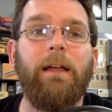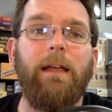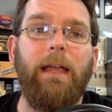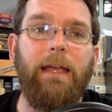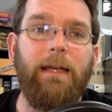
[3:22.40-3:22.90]

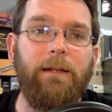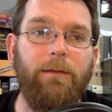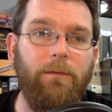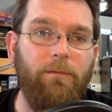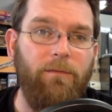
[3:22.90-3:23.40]
and
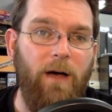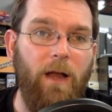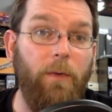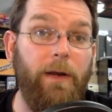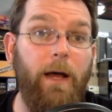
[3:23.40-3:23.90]

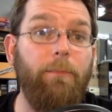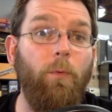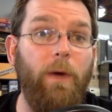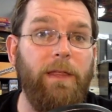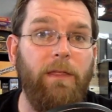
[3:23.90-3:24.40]
follow it up
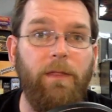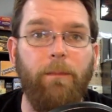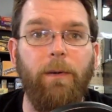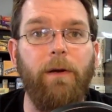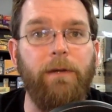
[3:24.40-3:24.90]
with the
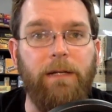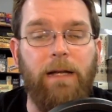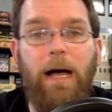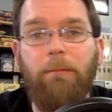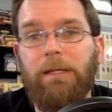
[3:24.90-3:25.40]
burn.
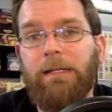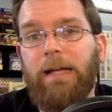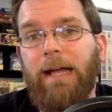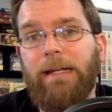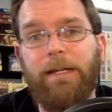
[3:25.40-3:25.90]
Goblin
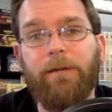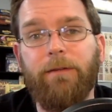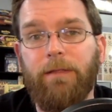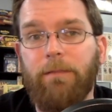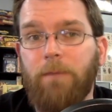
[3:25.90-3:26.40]
Guide here,
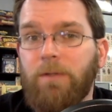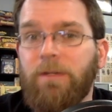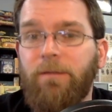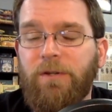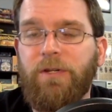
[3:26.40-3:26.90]
the most
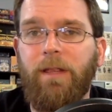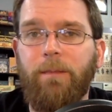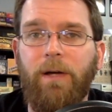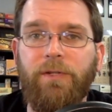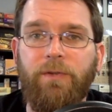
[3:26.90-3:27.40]
efficient of the
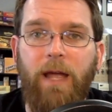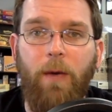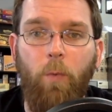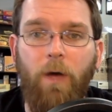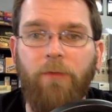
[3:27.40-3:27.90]
bunch.
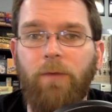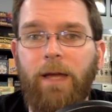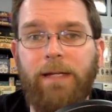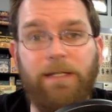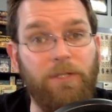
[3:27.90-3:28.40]
At 1
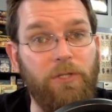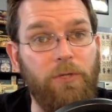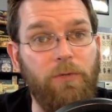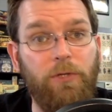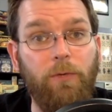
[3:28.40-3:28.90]
red, he's a
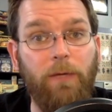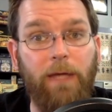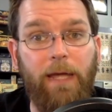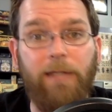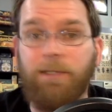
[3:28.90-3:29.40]
2/2 with
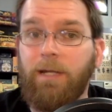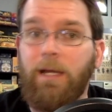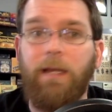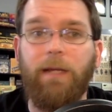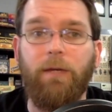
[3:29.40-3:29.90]
haste.
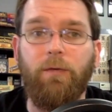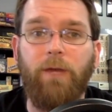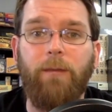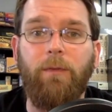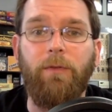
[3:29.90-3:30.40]

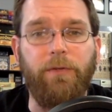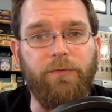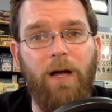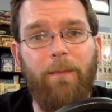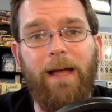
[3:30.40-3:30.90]
Incredible. The
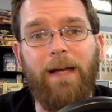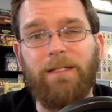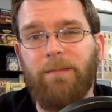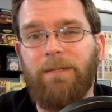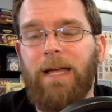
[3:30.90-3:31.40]
drawback
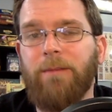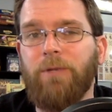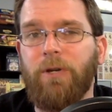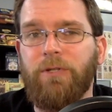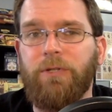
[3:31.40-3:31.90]
sometimes
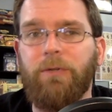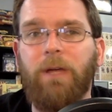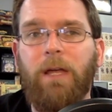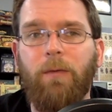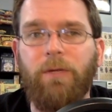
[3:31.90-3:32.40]
hurts you,
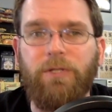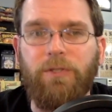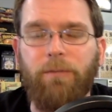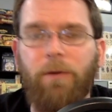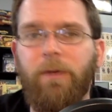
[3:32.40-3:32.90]
which is
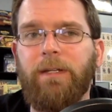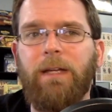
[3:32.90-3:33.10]
your opponent